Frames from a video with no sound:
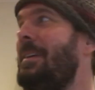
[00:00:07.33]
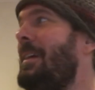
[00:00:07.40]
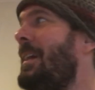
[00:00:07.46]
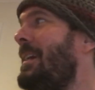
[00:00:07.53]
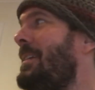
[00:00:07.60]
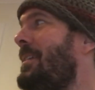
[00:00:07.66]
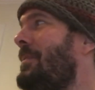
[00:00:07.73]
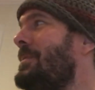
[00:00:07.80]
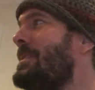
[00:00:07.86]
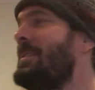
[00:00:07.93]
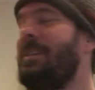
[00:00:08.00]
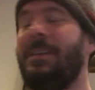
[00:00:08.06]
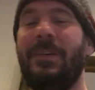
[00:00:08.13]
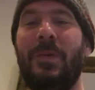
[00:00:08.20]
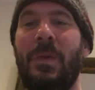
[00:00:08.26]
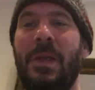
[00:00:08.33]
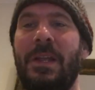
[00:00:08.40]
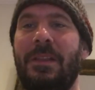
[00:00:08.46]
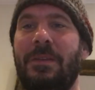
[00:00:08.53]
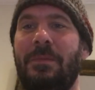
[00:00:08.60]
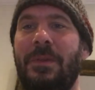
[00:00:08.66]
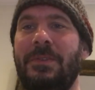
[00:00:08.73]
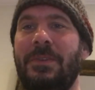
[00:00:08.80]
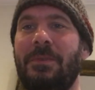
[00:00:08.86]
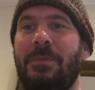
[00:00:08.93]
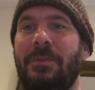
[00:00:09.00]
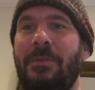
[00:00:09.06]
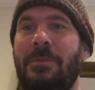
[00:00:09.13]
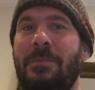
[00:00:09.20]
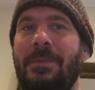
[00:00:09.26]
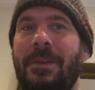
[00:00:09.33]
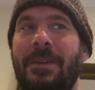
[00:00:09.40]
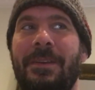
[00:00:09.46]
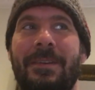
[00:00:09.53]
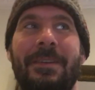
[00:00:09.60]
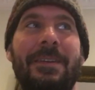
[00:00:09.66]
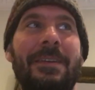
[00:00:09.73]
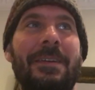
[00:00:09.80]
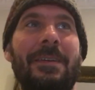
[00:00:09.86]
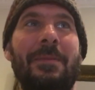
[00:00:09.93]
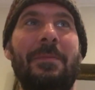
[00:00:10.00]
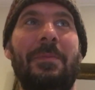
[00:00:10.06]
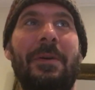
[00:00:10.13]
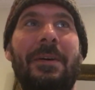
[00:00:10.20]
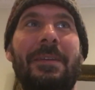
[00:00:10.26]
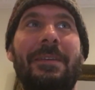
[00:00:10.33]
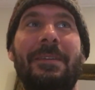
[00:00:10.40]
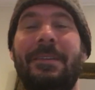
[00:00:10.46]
I know it's not a regular music room, but